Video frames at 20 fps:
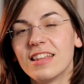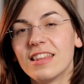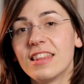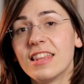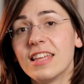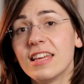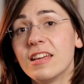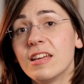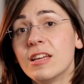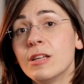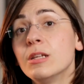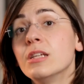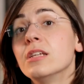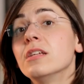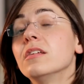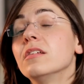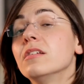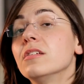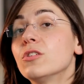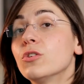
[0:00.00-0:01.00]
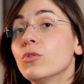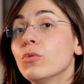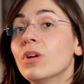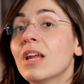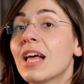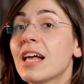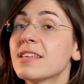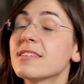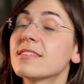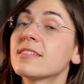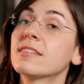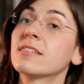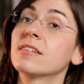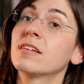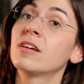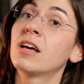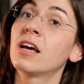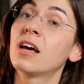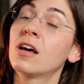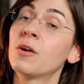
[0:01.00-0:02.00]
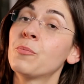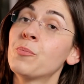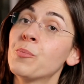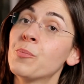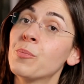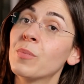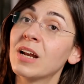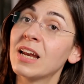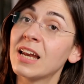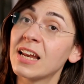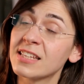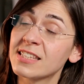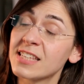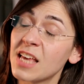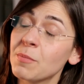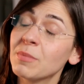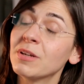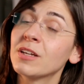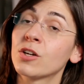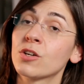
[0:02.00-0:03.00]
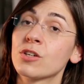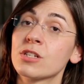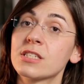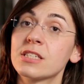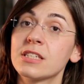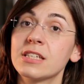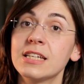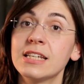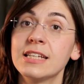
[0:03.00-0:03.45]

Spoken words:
The two last seminars